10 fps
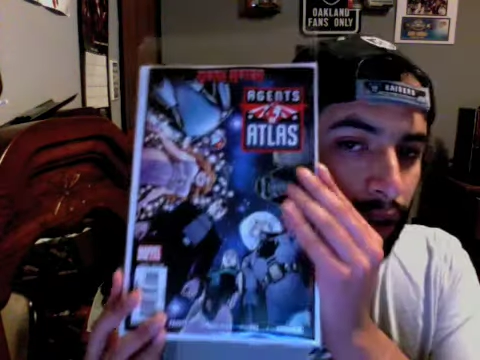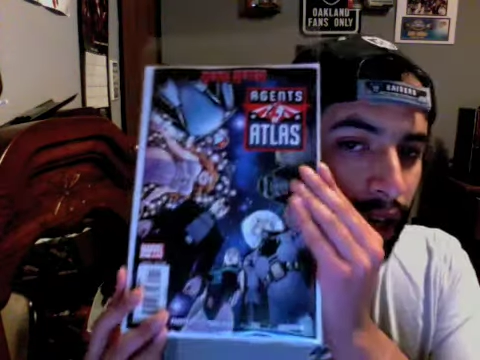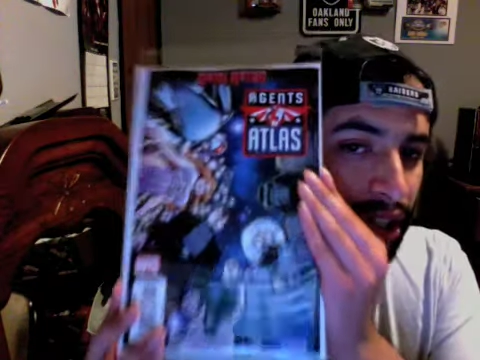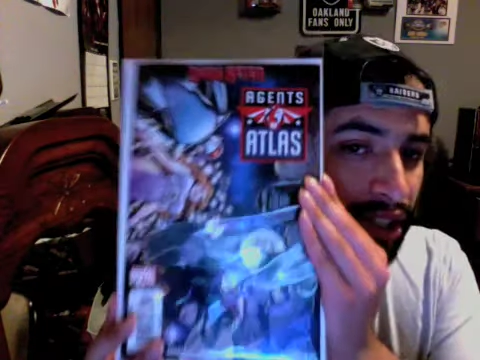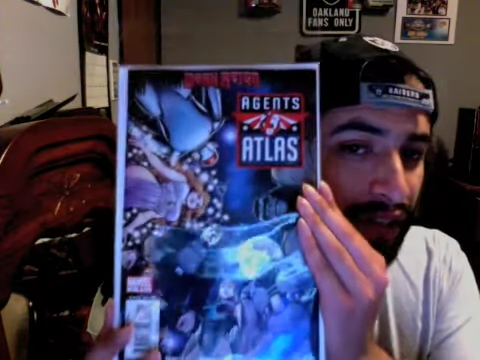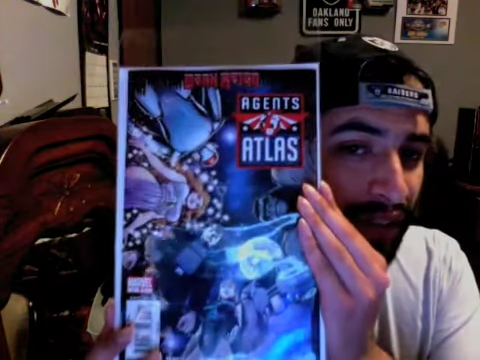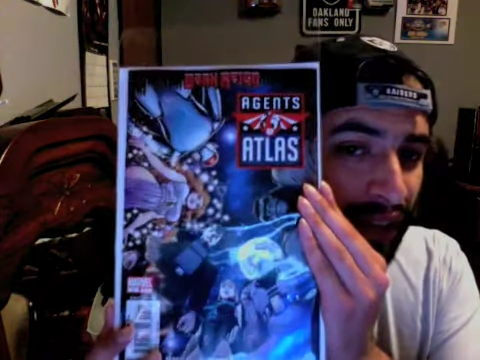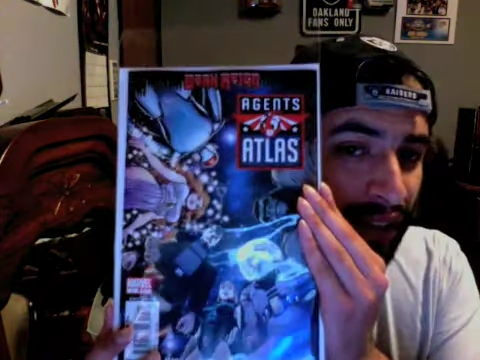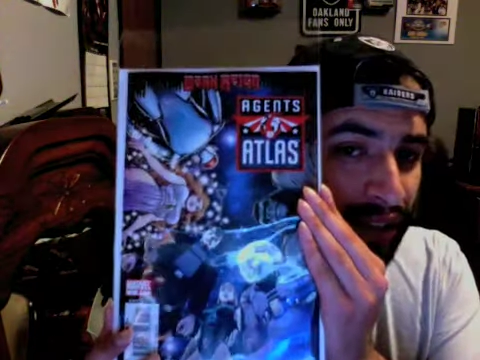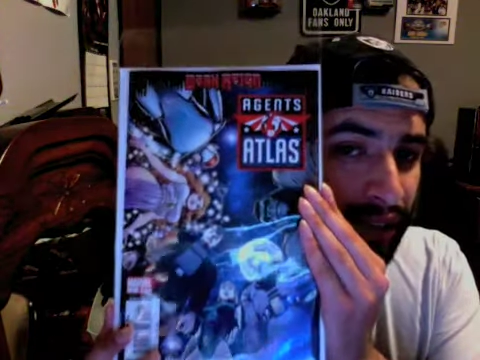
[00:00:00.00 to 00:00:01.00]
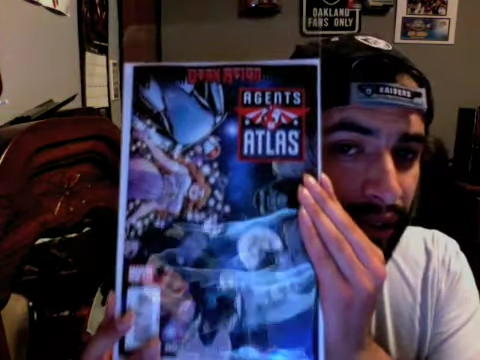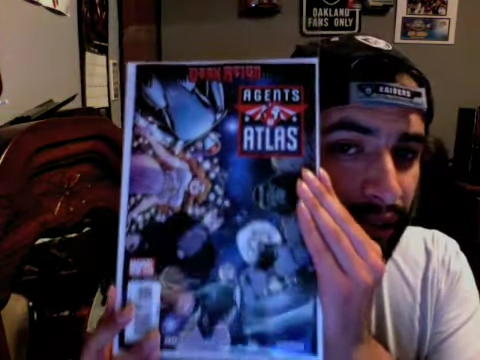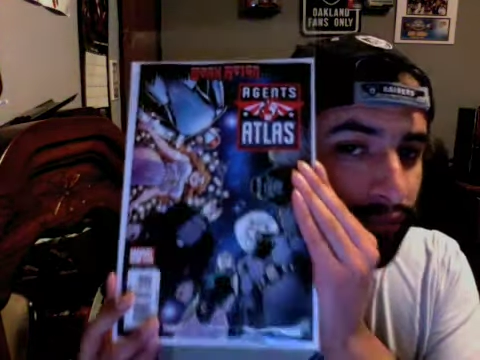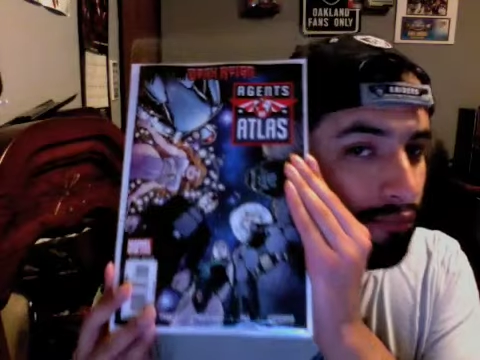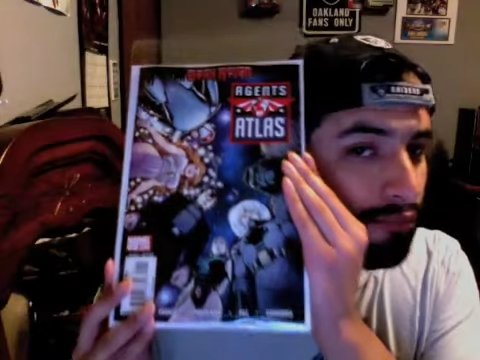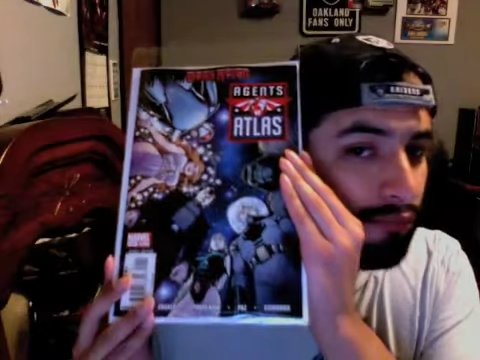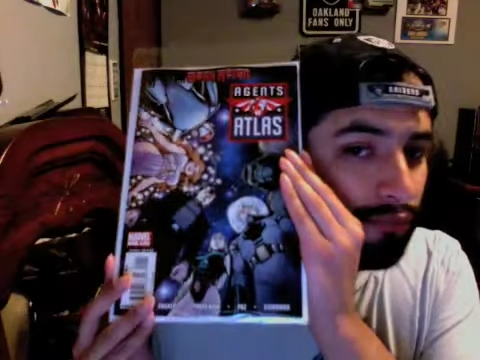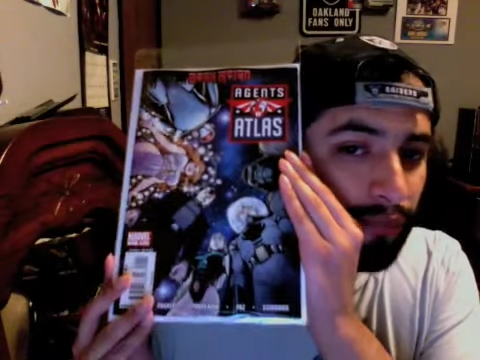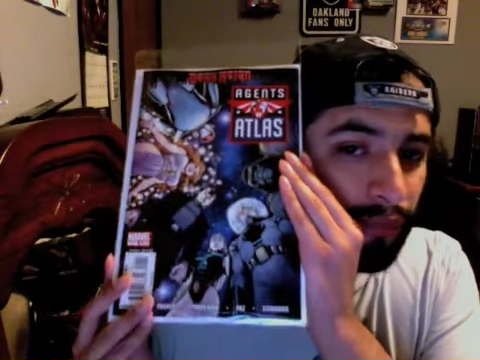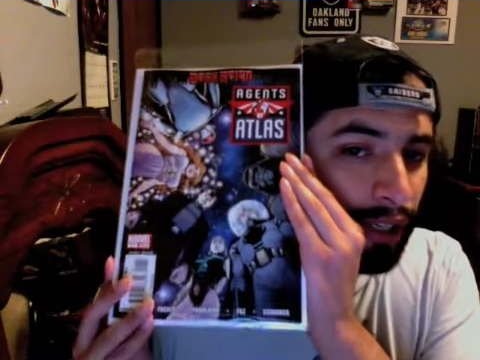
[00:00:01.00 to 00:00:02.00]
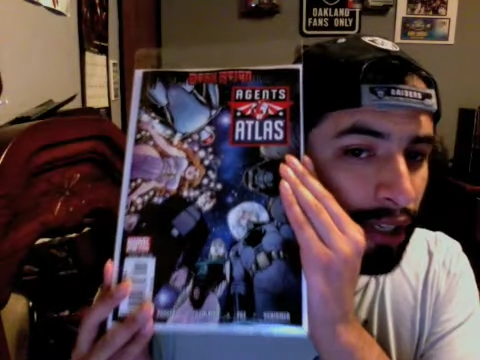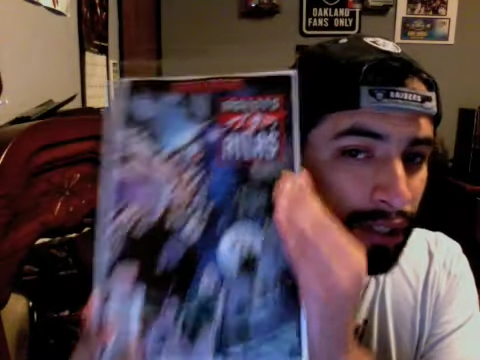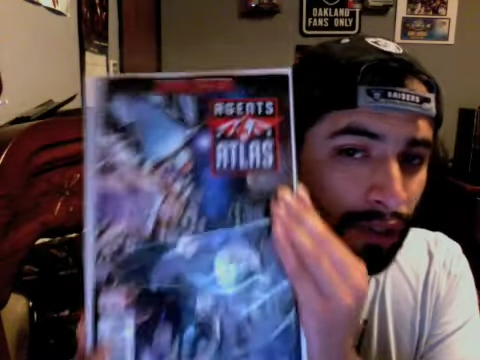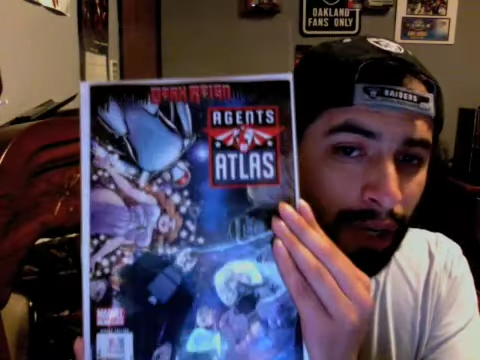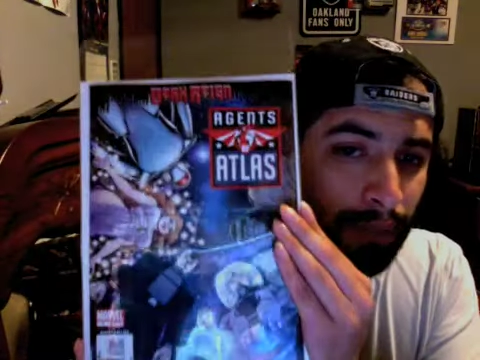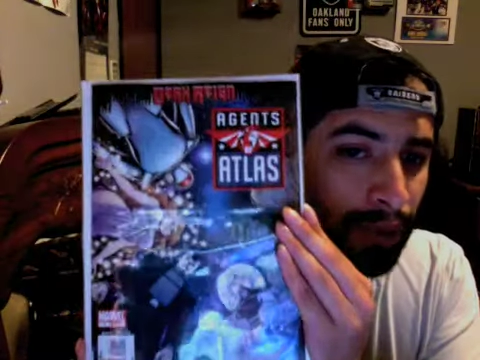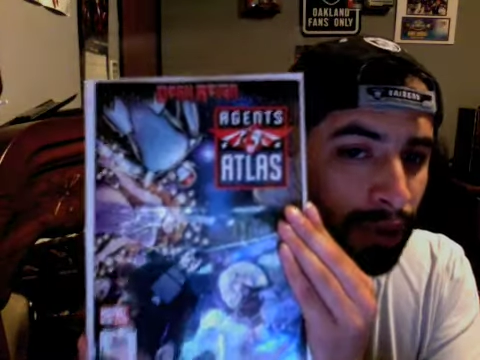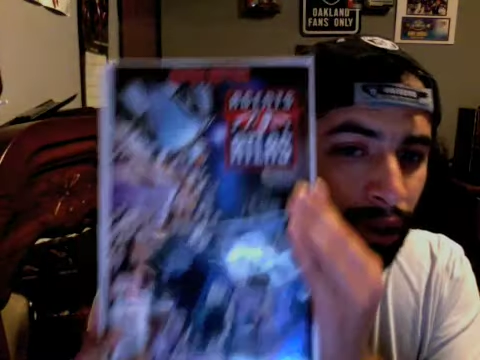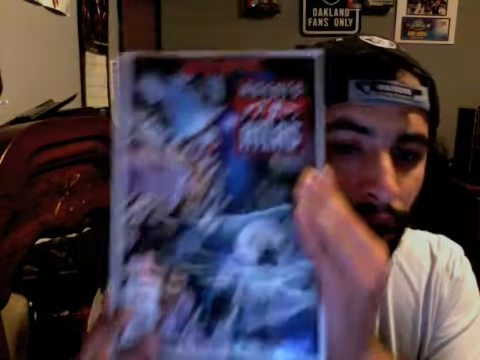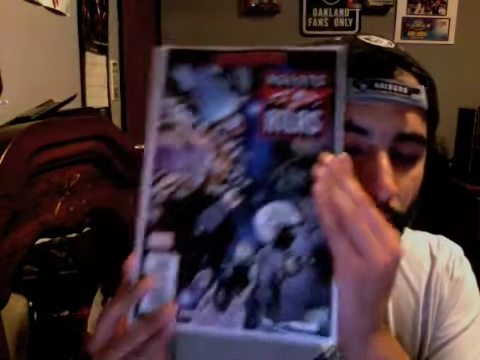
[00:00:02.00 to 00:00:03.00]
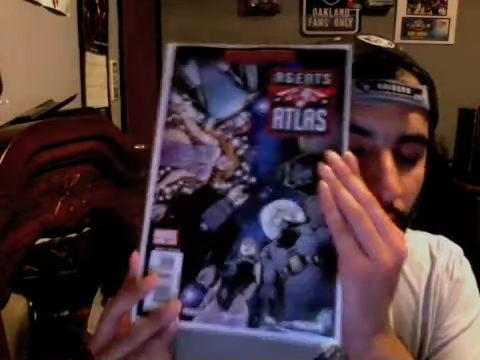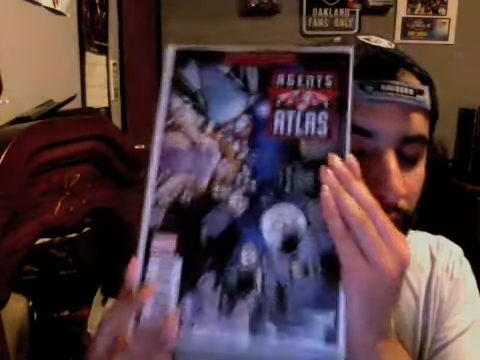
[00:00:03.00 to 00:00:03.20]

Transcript: Agents of Atlas it's a great book. Art